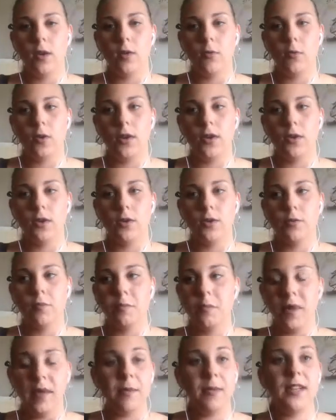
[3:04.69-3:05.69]
when your
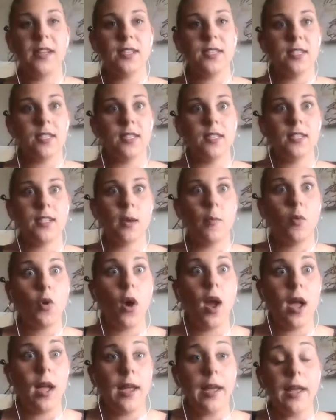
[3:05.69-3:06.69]
baby doesn't stop
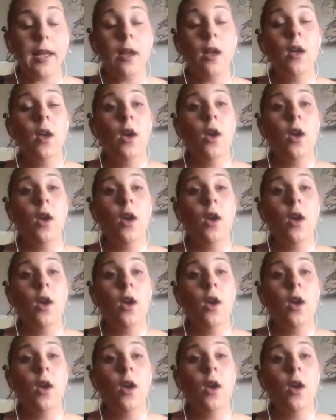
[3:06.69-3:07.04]
crying,